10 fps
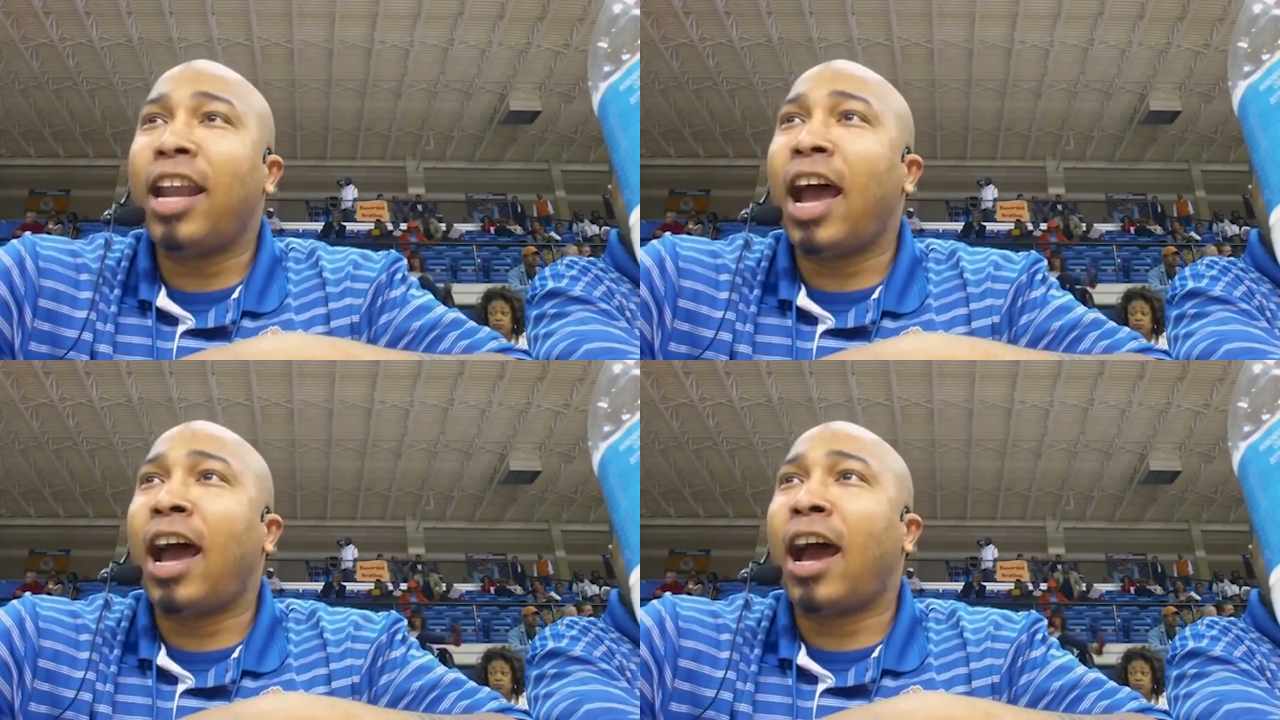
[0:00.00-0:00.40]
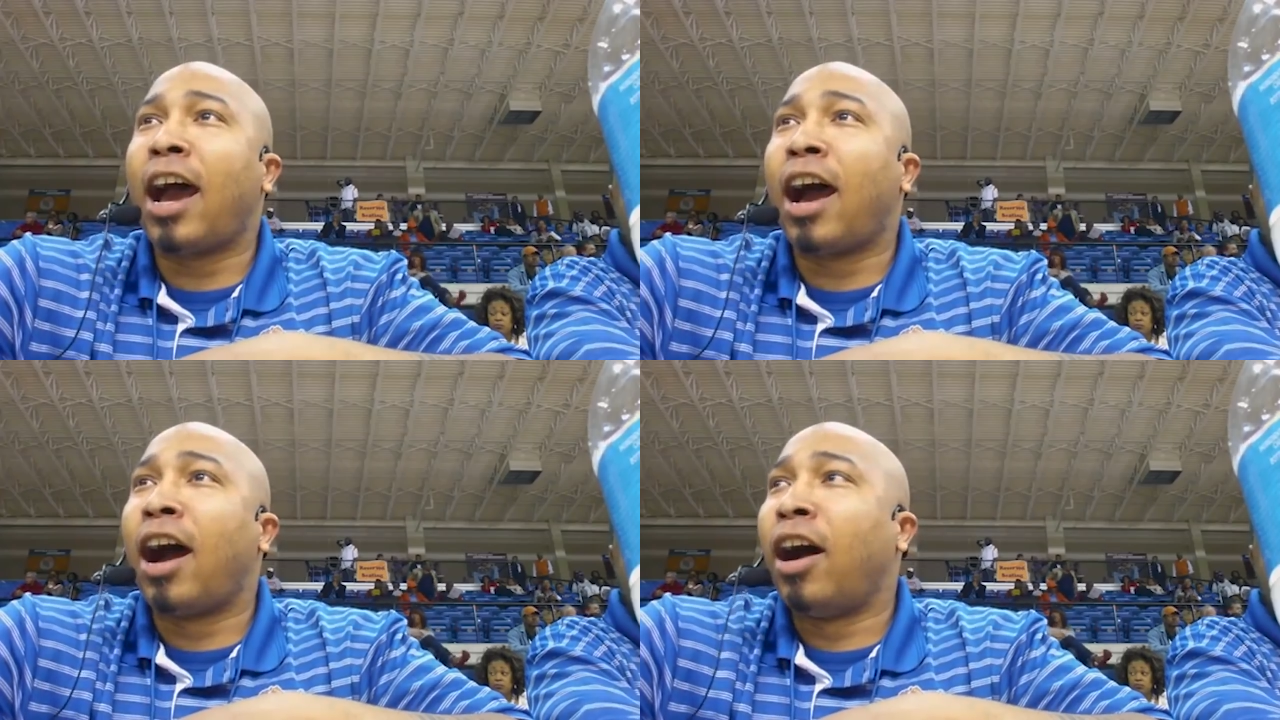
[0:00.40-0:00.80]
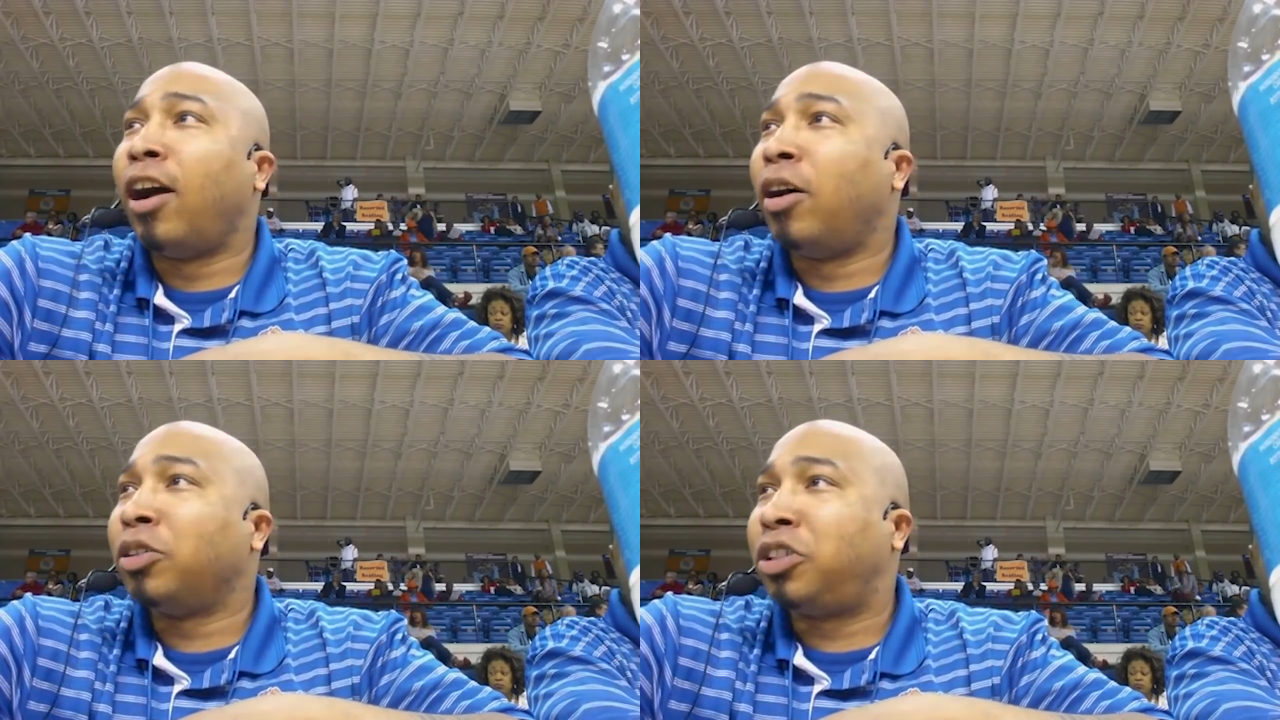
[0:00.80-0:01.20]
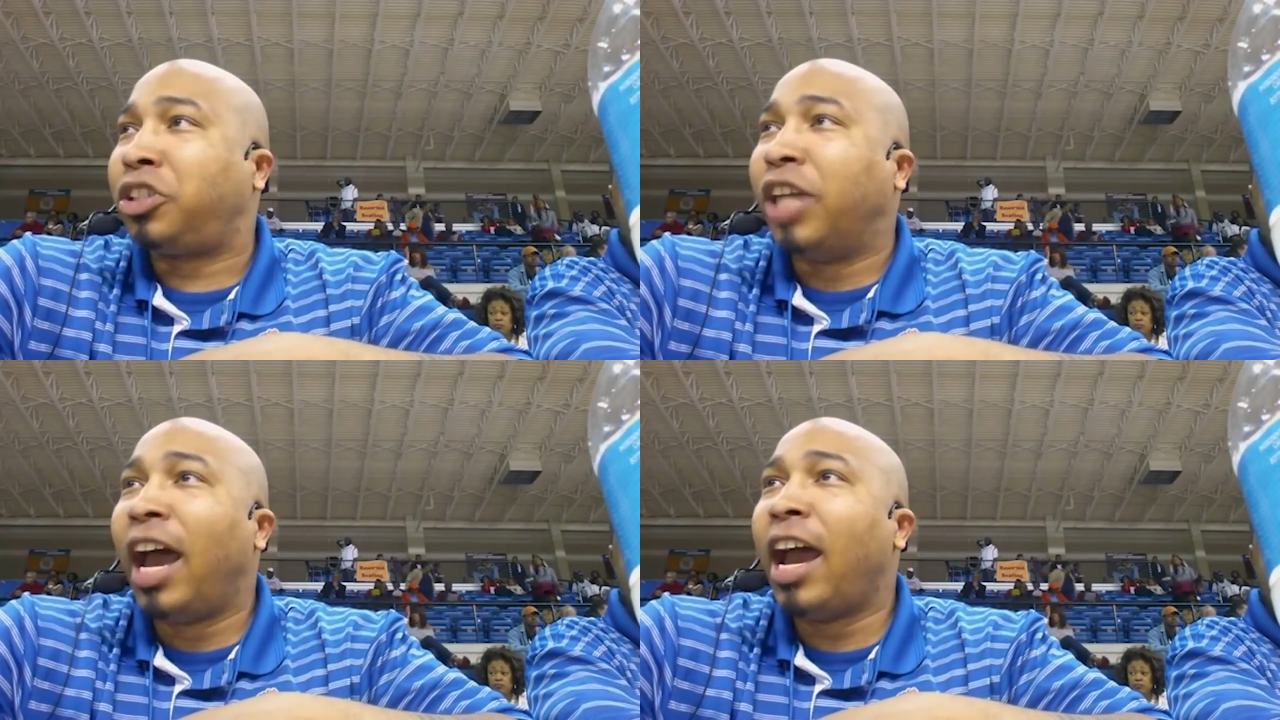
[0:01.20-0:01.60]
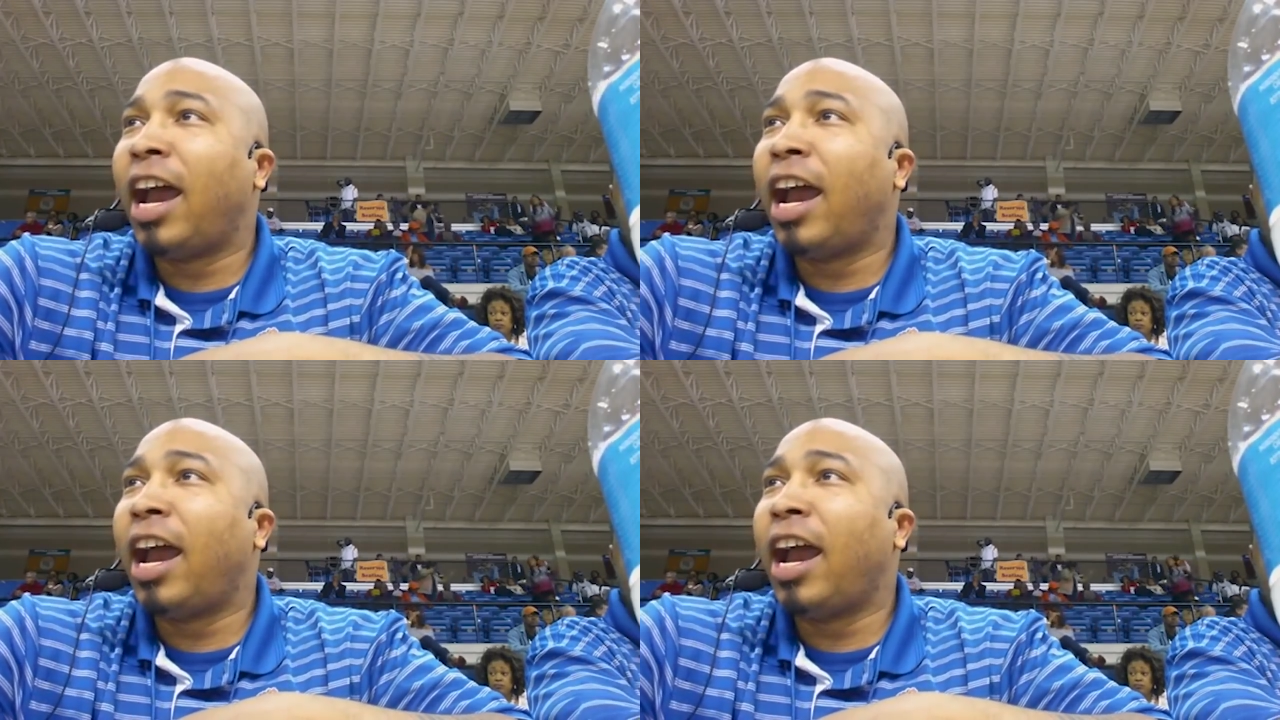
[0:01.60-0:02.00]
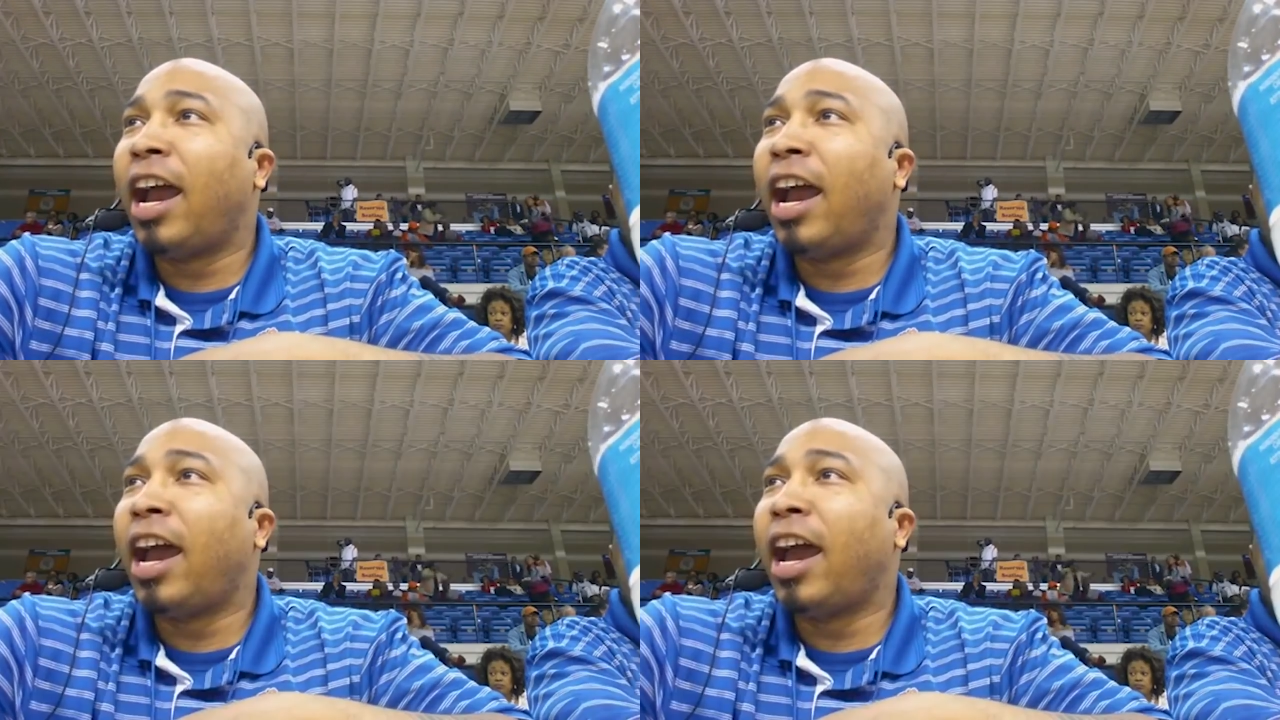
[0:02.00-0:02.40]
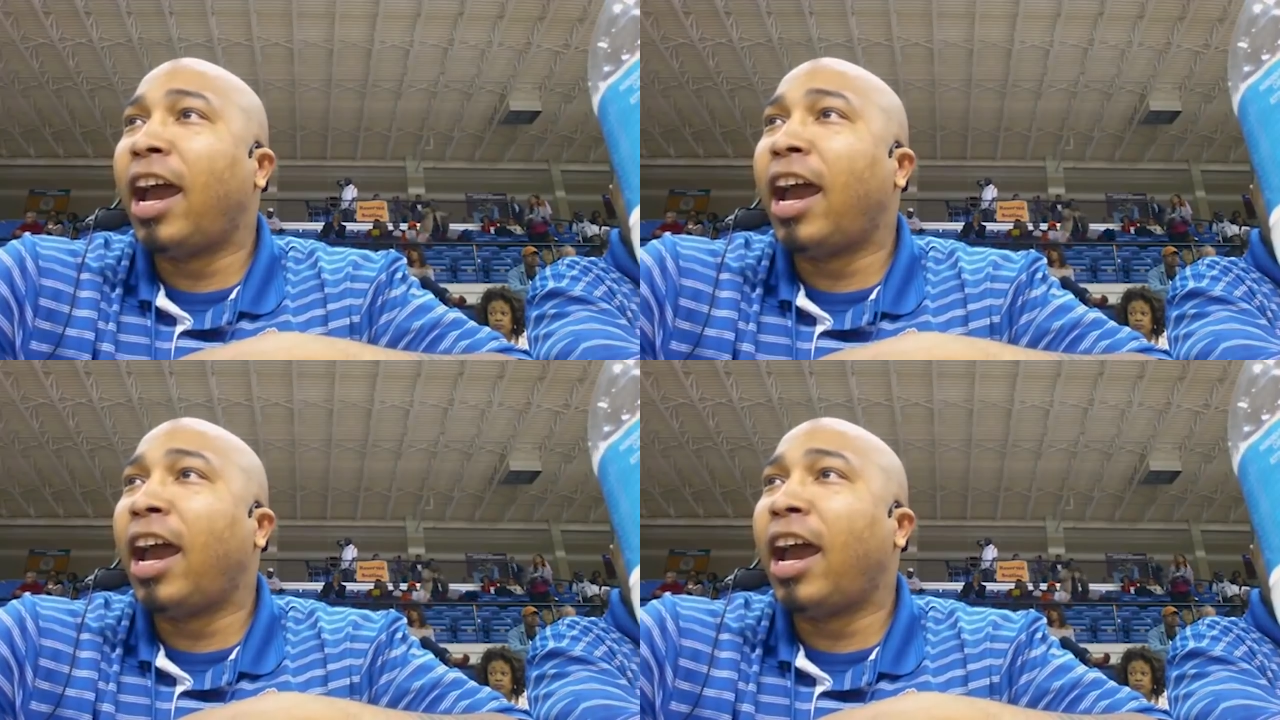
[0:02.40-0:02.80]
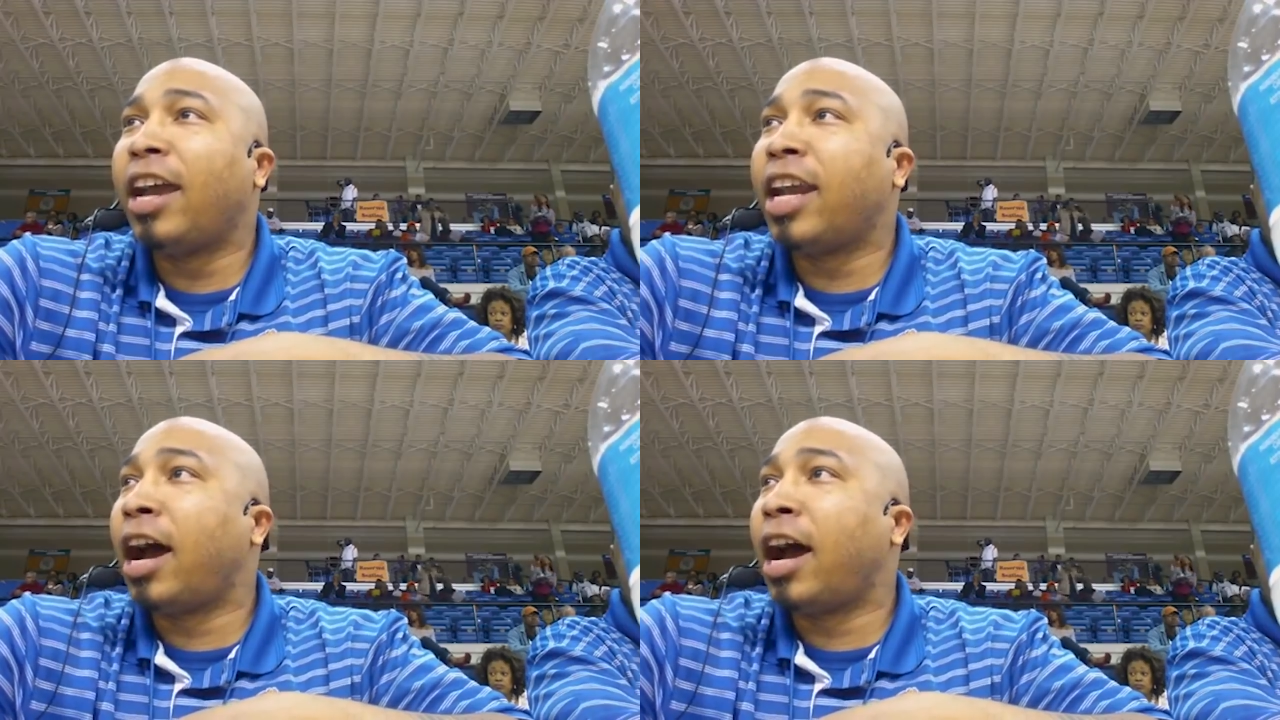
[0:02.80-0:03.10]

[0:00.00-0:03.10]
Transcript: for a living as, a, as an announcer and broadcaster and radio